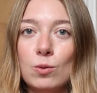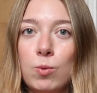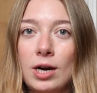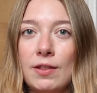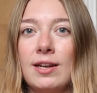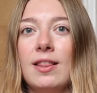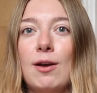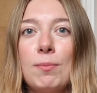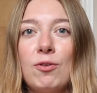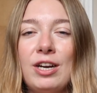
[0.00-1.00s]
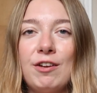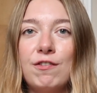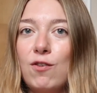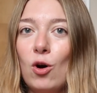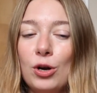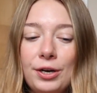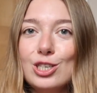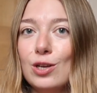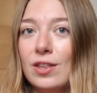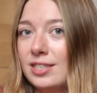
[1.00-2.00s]
one. I think that would be really fun.
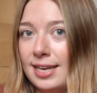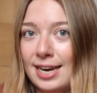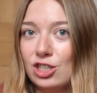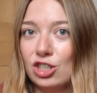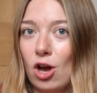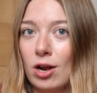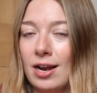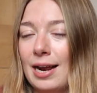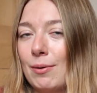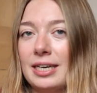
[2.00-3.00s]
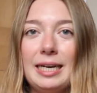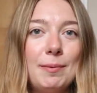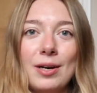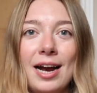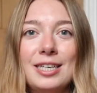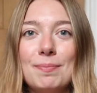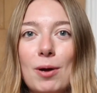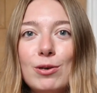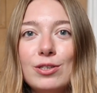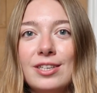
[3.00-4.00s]
So the search is on, and I will keep you guys
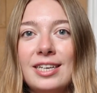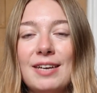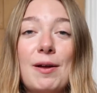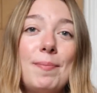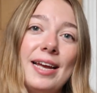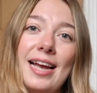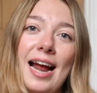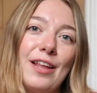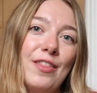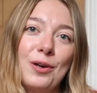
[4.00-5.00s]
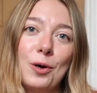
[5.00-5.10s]
posted if I pick anything